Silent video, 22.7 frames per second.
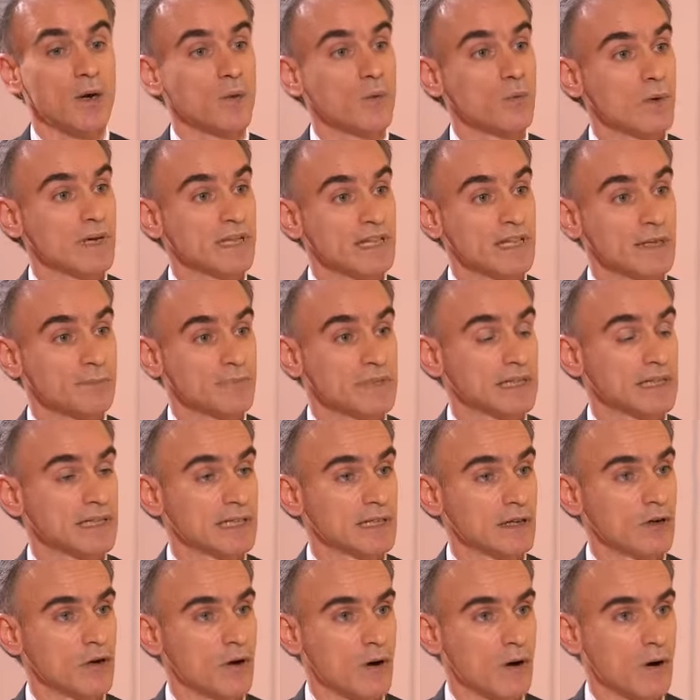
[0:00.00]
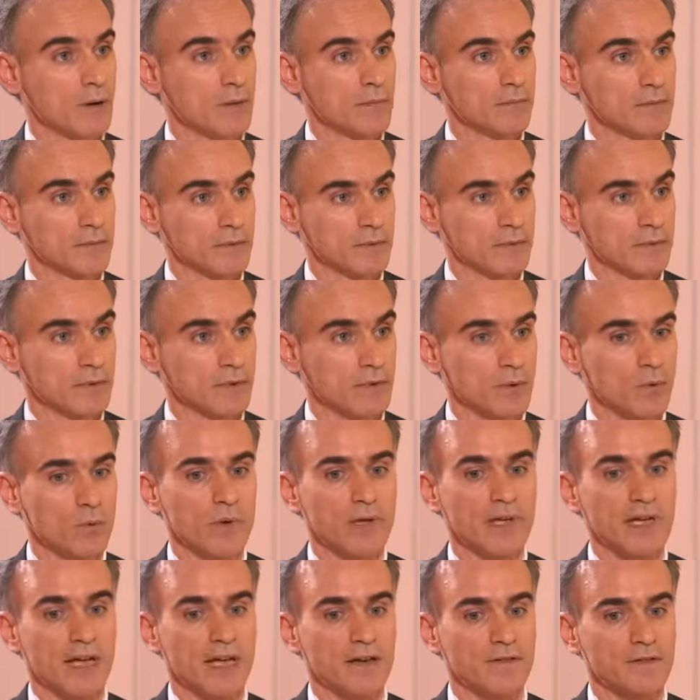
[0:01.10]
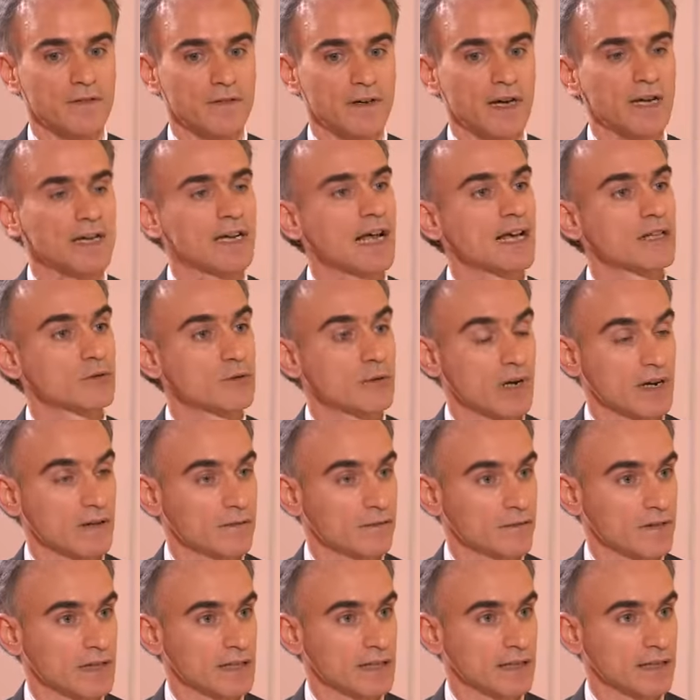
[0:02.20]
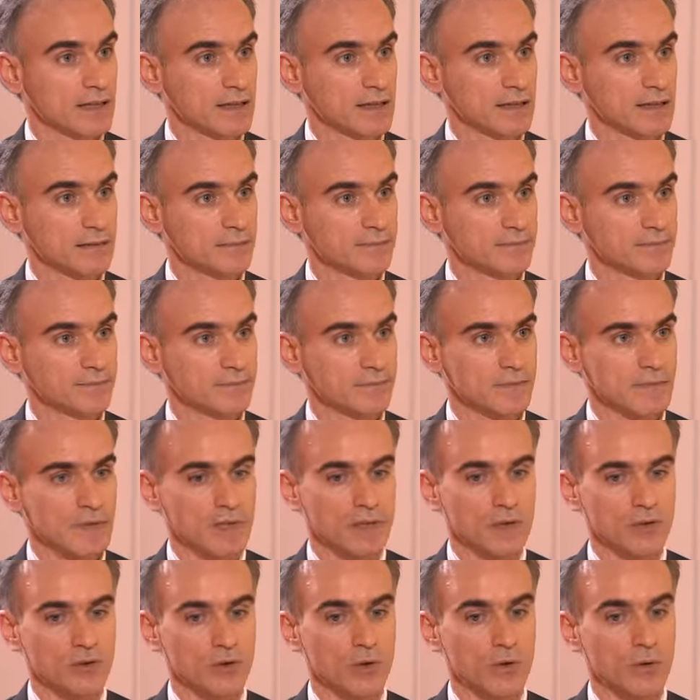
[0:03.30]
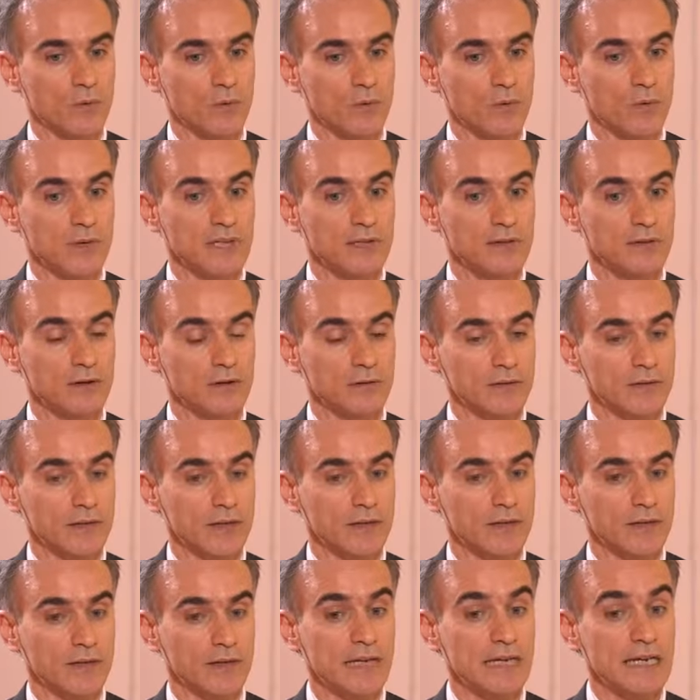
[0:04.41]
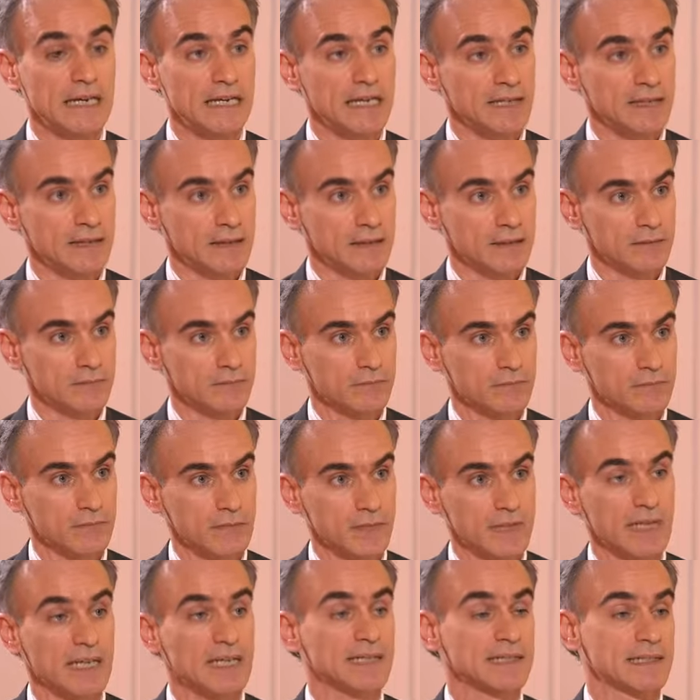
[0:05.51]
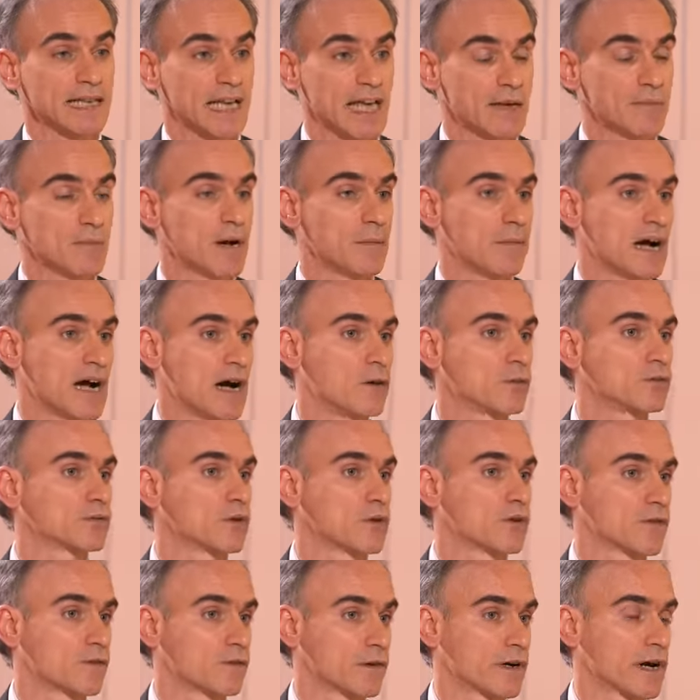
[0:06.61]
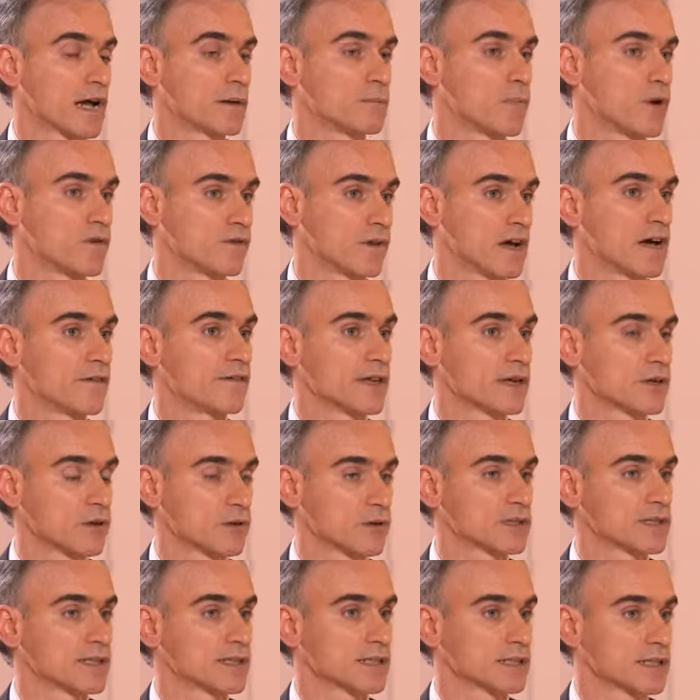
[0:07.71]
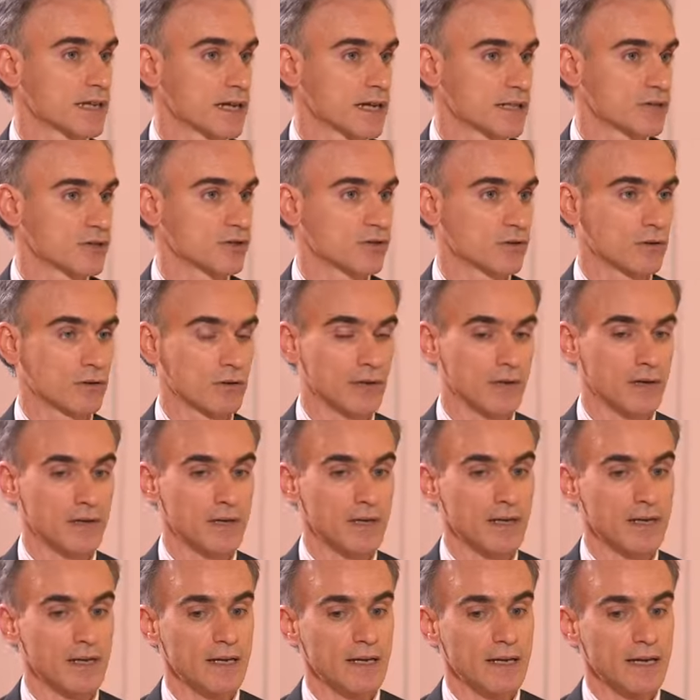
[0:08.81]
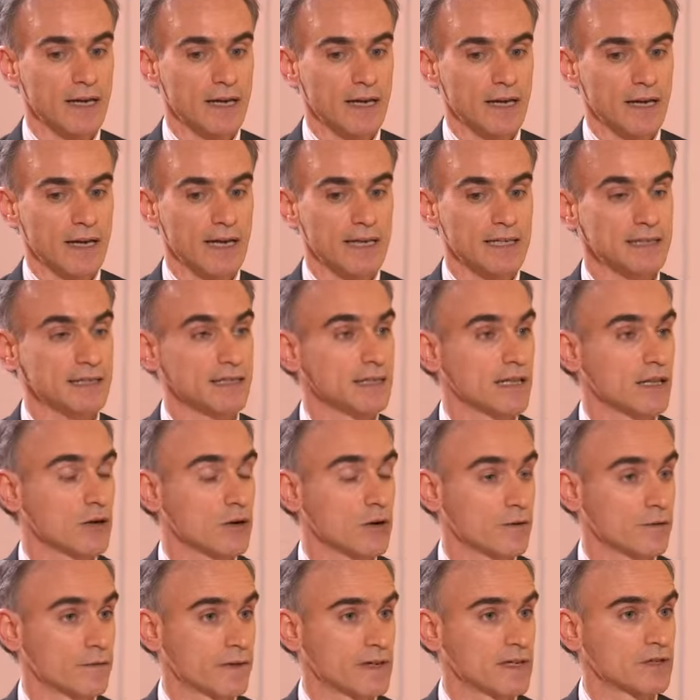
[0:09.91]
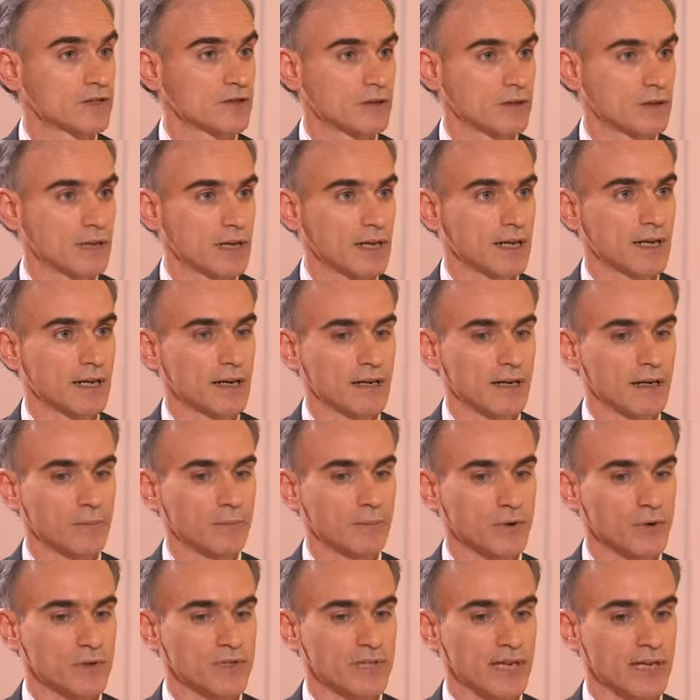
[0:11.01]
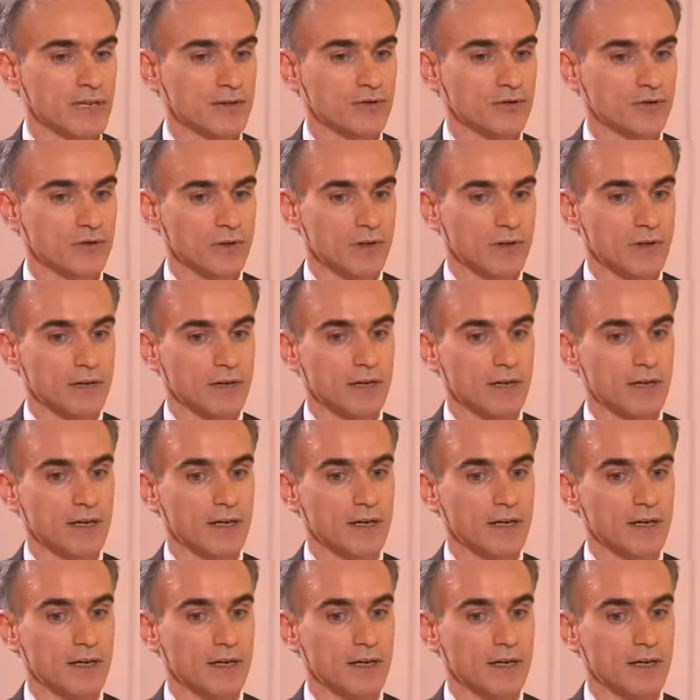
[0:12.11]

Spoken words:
With the epithelium, we have a natural filter, so we don't need the same amount of riboflavin concentration as in the conventional procedure.